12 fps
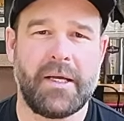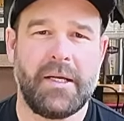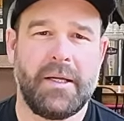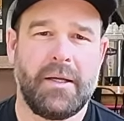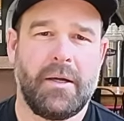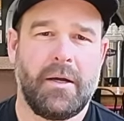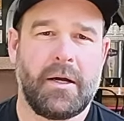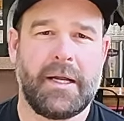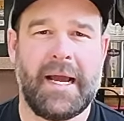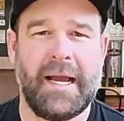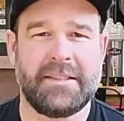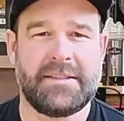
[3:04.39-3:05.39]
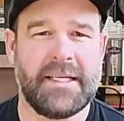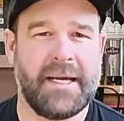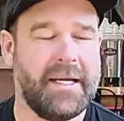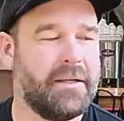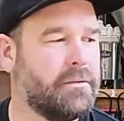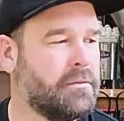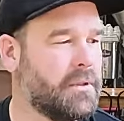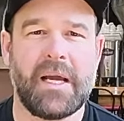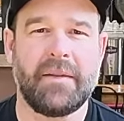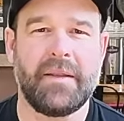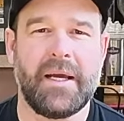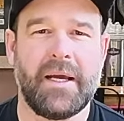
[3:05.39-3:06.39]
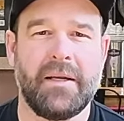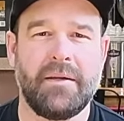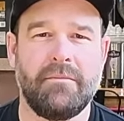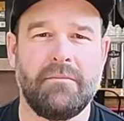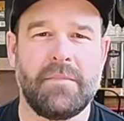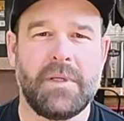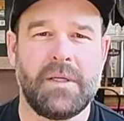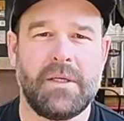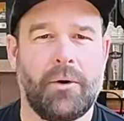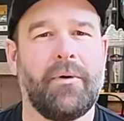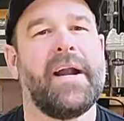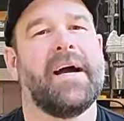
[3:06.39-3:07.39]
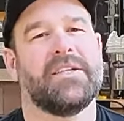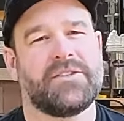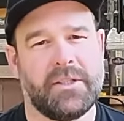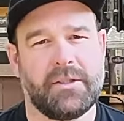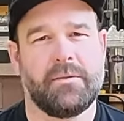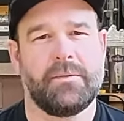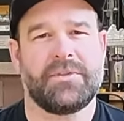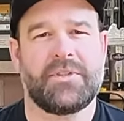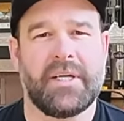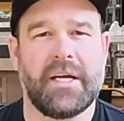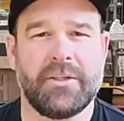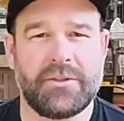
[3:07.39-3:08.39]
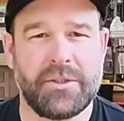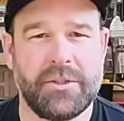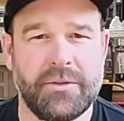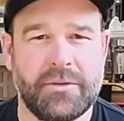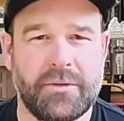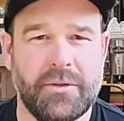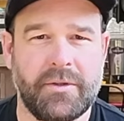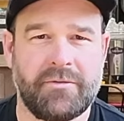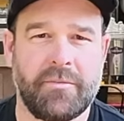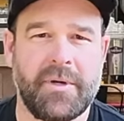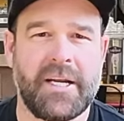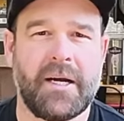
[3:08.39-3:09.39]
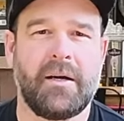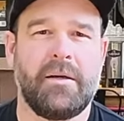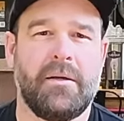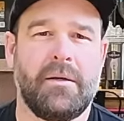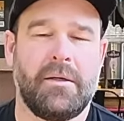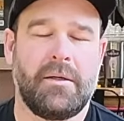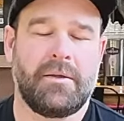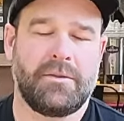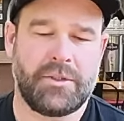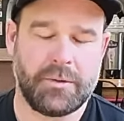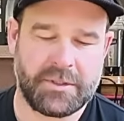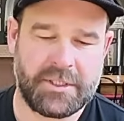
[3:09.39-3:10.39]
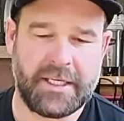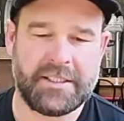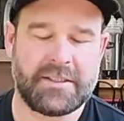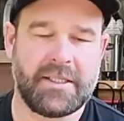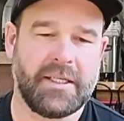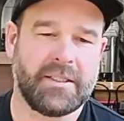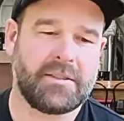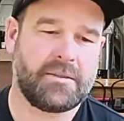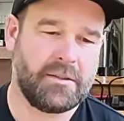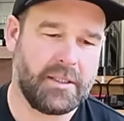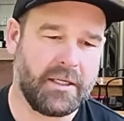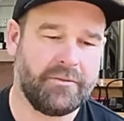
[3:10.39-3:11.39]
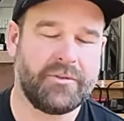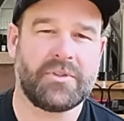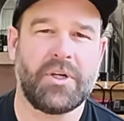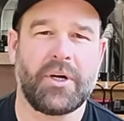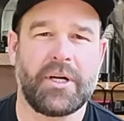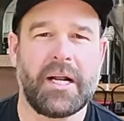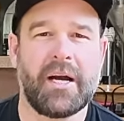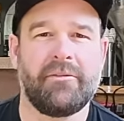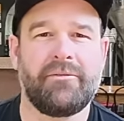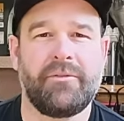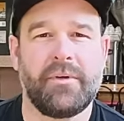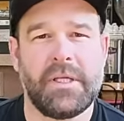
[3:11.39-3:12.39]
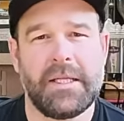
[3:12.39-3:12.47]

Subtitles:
I'm going to add 10 and then arouse it with CO2 through the fermenter, do a taste test, and if it's not enough,